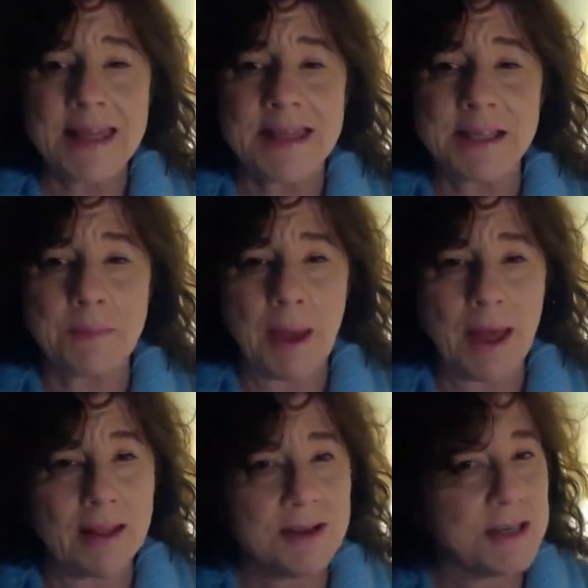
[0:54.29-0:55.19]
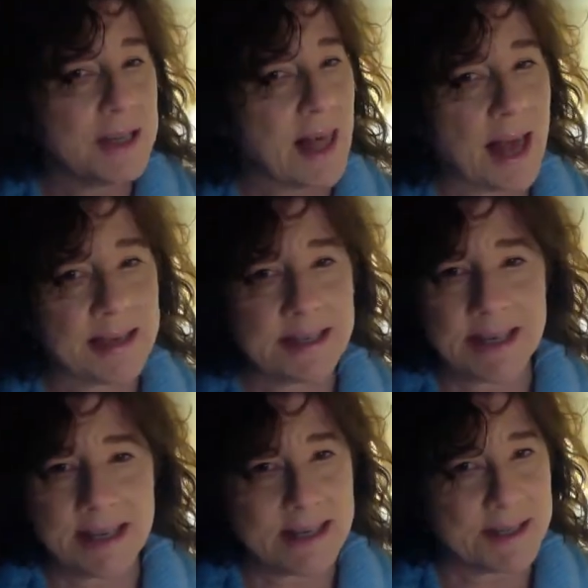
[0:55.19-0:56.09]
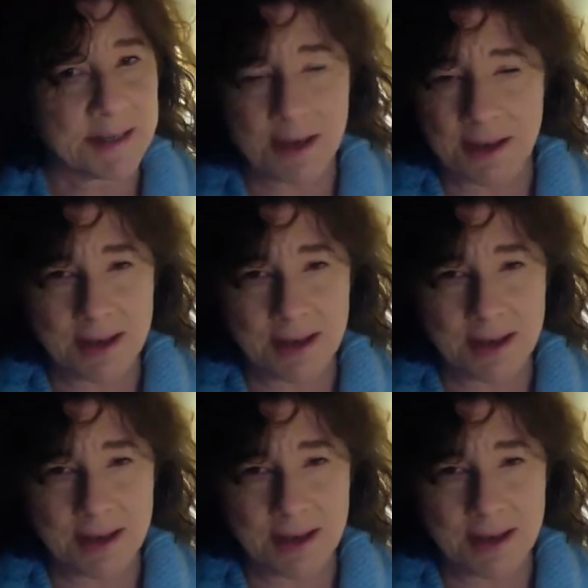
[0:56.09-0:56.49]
This biology class is,